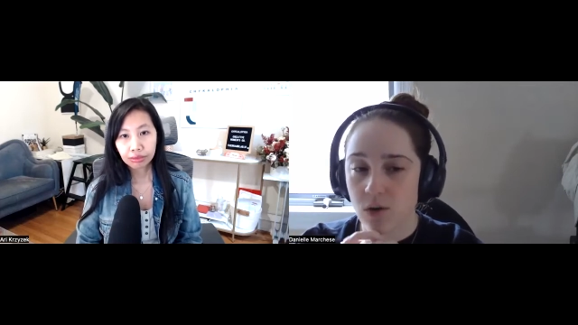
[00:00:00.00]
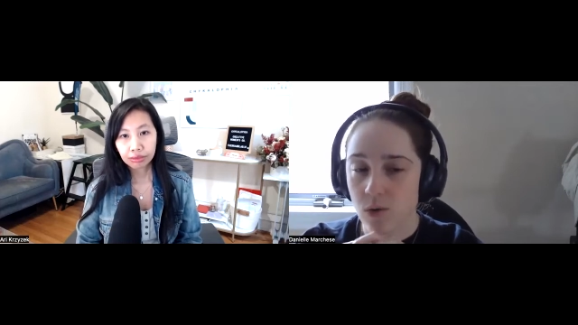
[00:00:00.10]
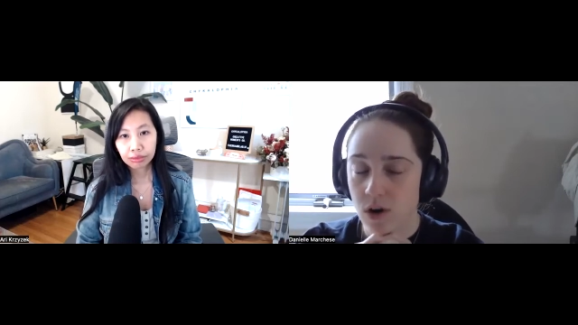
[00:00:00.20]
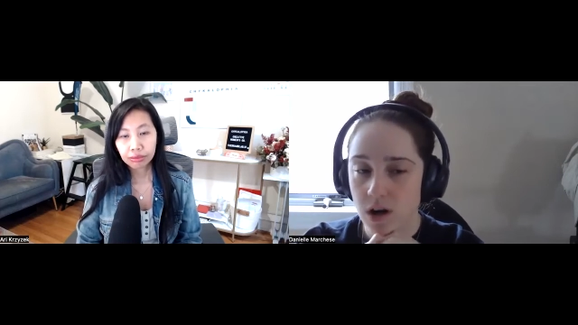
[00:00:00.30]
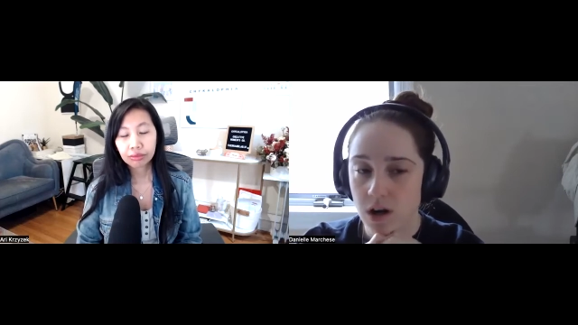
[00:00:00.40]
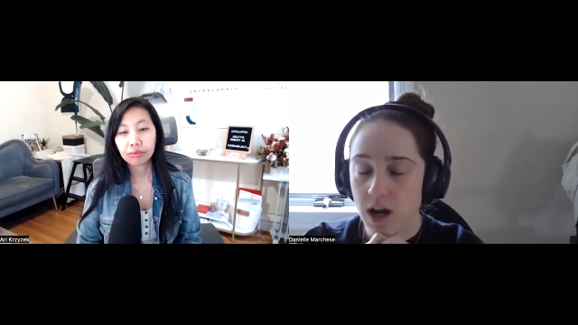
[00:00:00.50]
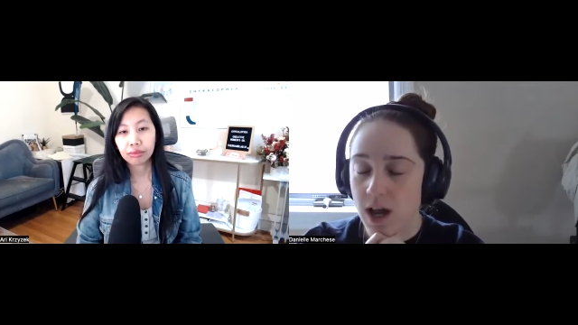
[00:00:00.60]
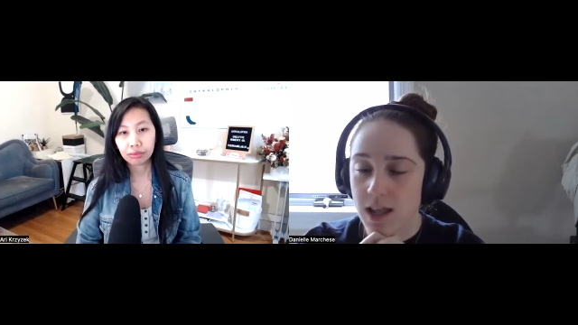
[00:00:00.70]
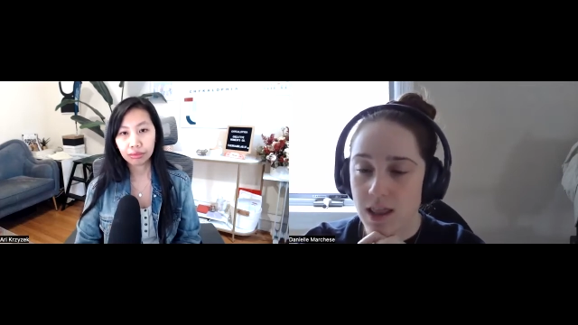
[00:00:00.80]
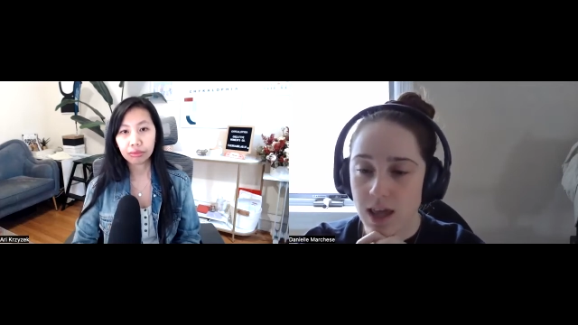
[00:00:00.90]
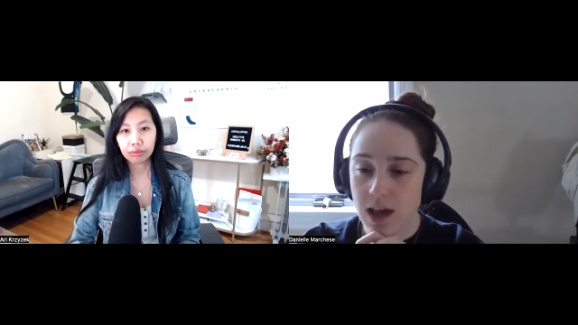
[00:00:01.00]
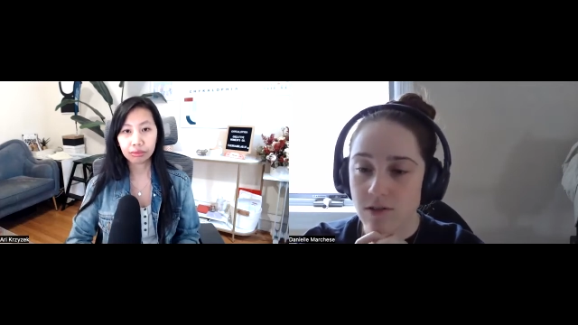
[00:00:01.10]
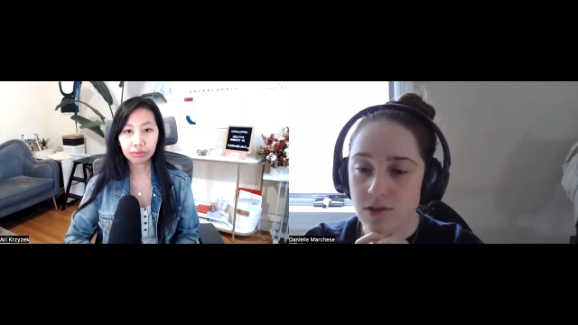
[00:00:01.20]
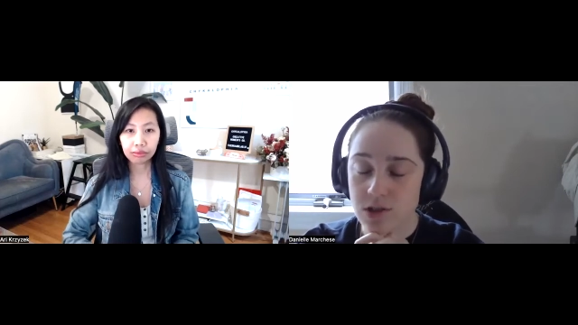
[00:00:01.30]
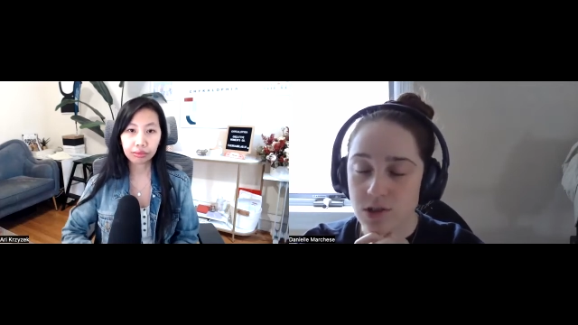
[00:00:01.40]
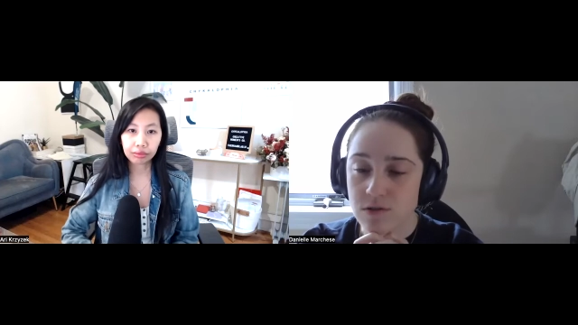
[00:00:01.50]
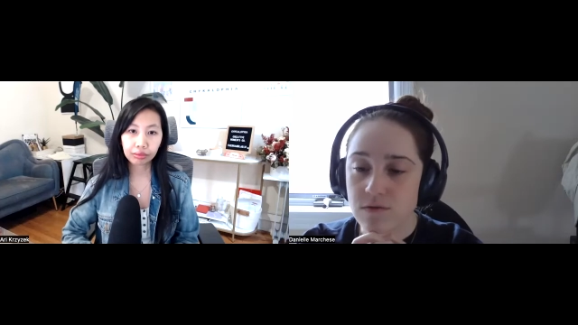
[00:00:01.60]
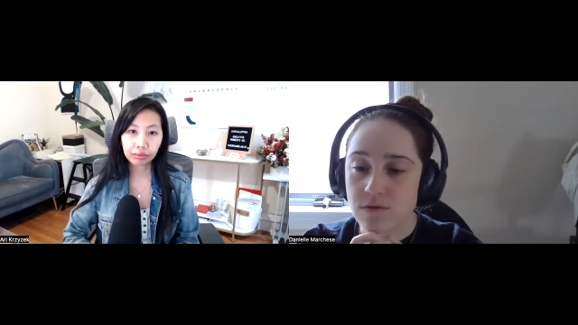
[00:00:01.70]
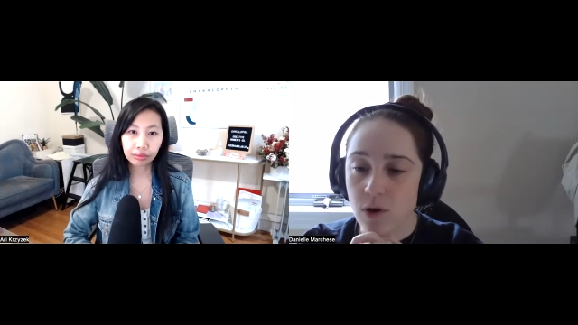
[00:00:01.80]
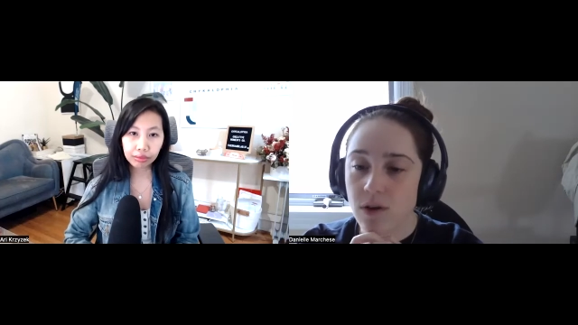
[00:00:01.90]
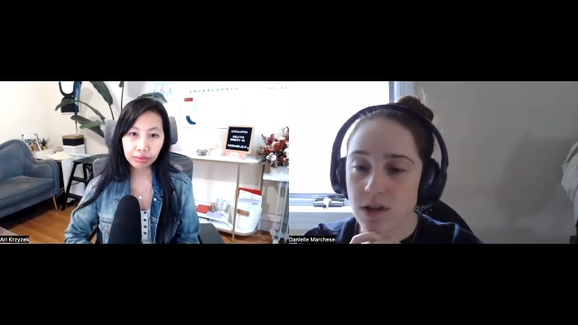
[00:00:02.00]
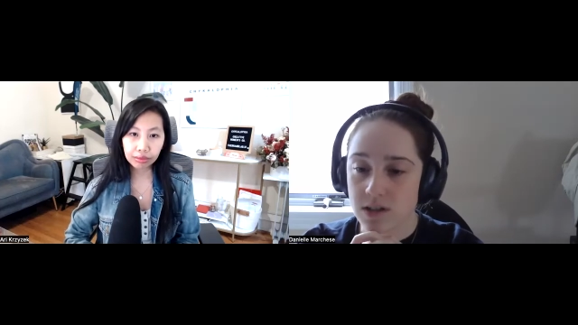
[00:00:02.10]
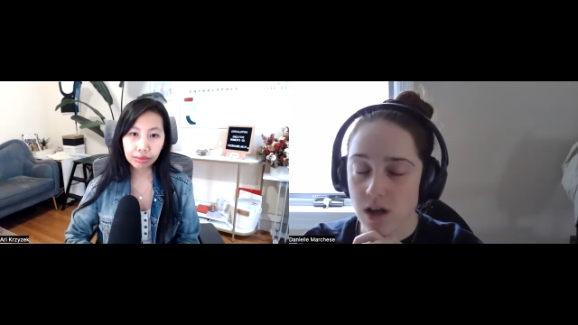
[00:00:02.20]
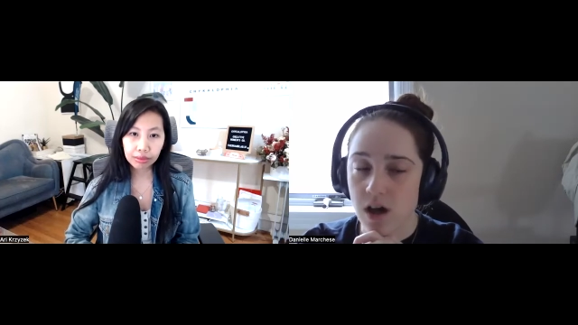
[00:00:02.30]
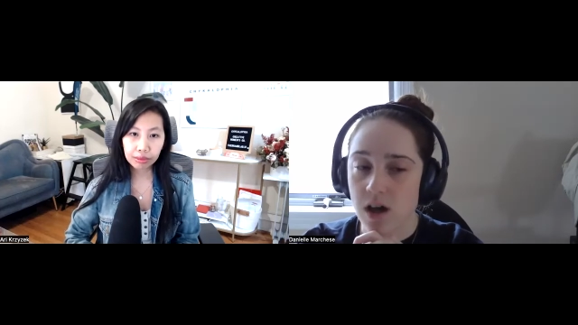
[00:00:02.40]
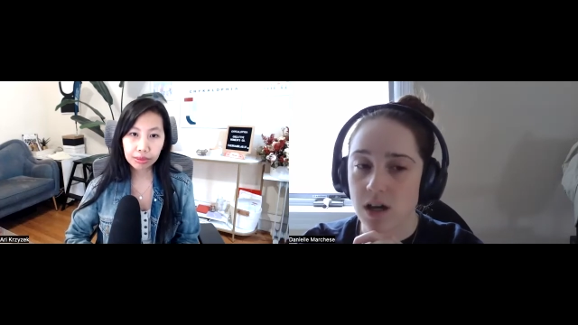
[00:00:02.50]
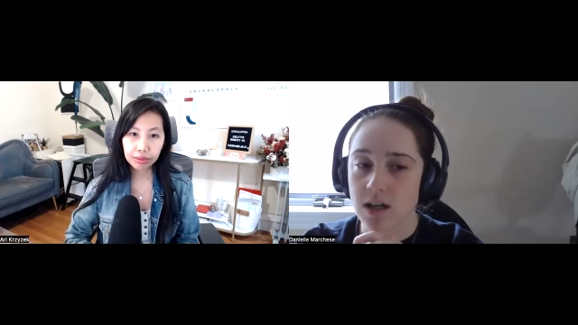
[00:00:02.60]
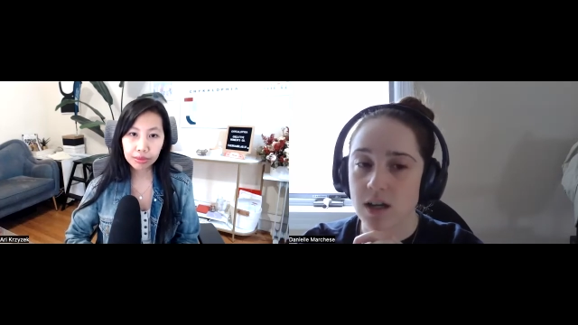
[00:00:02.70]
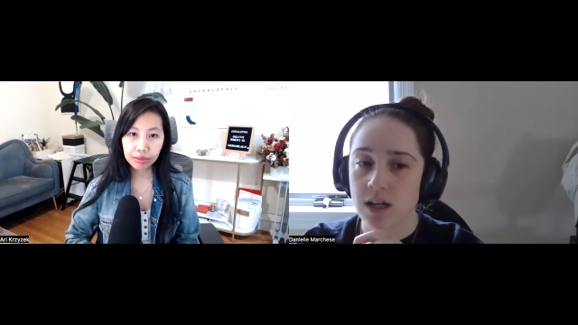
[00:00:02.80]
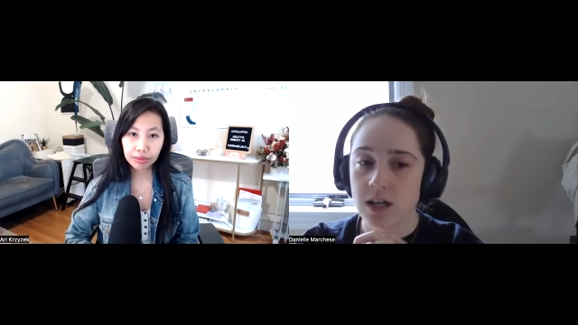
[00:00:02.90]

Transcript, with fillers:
Speaker 1: or anything else to focus on